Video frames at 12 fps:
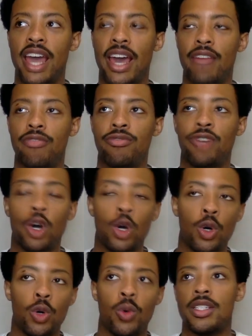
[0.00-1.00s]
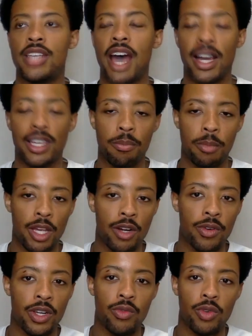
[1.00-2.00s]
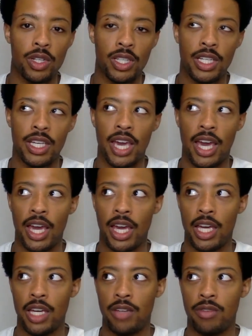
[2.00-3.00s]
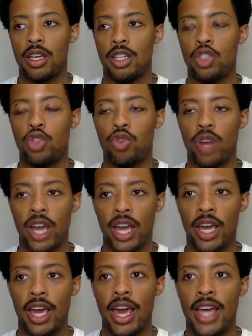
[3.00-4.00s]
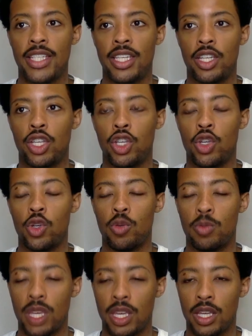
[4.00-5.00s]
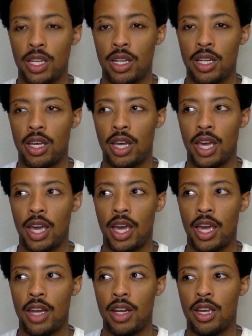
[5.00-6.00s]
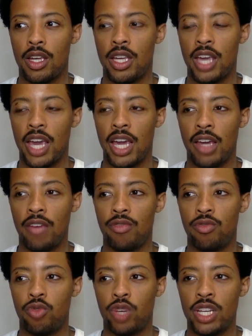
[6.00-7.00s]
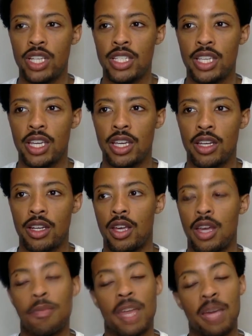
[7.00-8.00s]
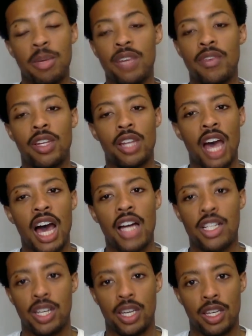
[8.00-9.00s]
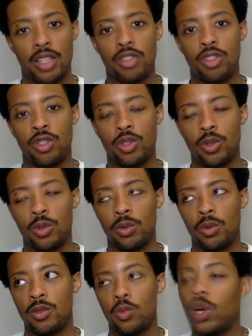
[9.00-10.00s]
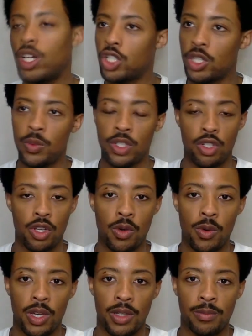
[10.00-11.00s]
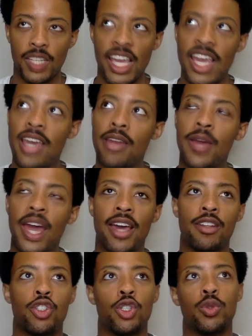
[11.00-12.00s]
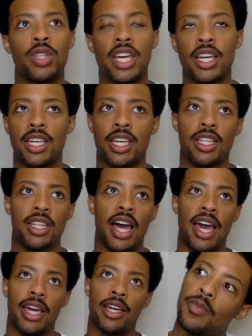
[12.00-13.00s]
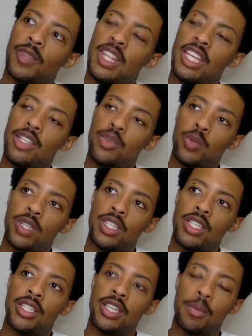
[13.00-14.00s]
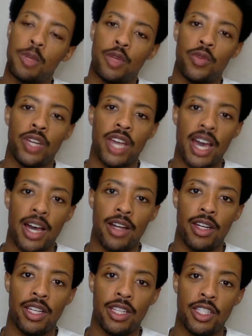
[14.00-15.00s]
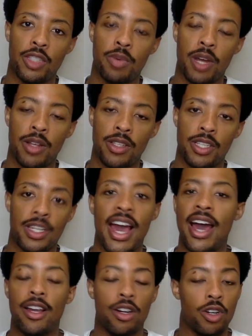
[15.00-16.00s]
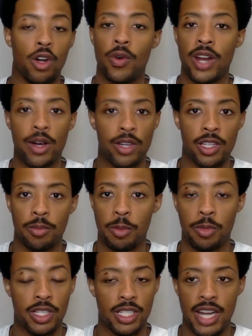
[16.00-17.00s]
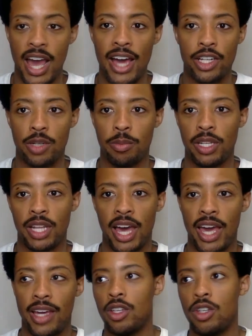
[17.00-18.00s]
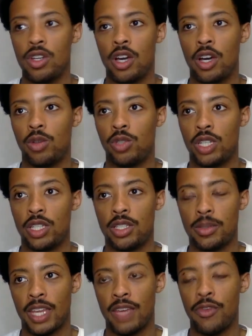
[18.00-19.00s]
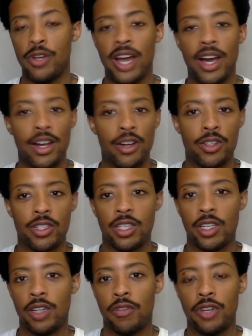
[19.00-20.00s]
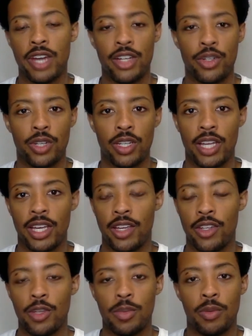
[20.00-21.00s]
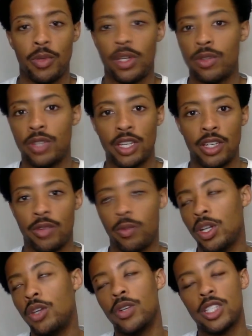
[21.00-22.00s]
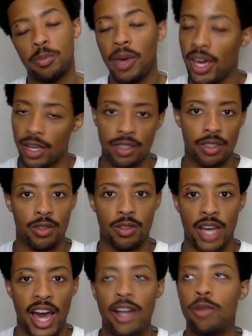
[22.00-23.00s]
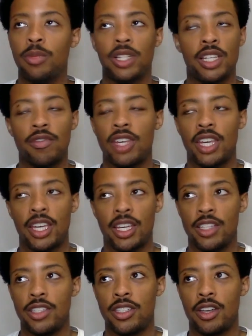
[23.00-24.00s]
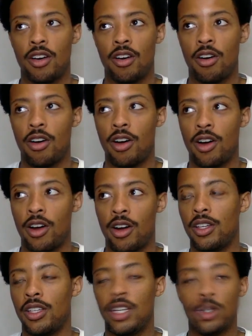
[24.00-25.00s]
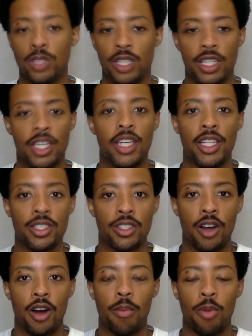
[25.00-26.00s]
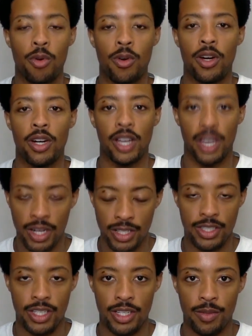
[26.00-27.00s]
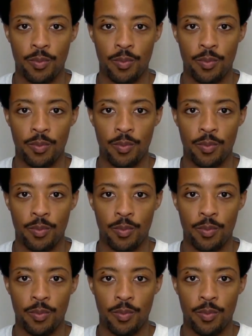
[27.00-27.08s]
faux documentary really gave Dre as a human and gave reason and maybe even logic to what she was doing, and had you thinking like this was a similar reality. This is probably not going out killing people because of Nyjah, but like, just if you're not understood, if you're not treated like a human, what do you think? What do you expect? I don't believe kids are guilty. Kids are born innocent.